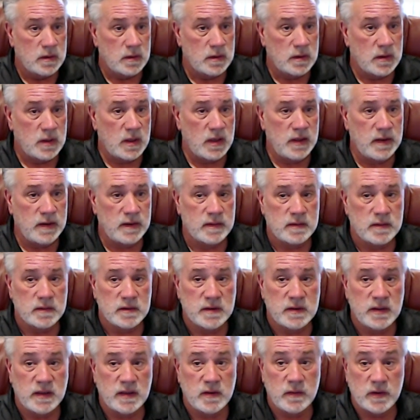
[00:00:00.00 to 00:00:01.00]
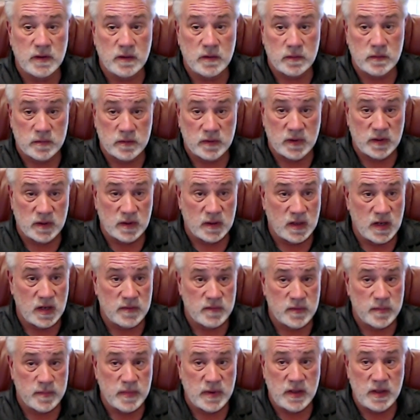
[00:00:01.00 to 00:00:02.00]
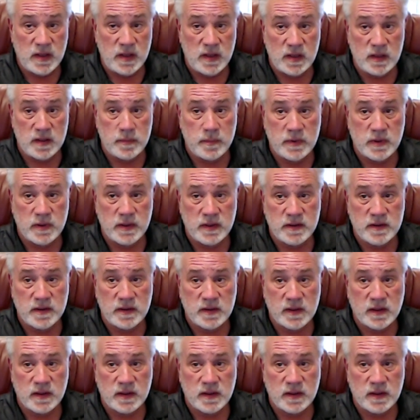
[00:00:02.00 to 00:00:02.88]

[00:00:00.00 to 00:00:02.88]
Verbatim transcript: All right, there we go. It's going to cover my head, but I think I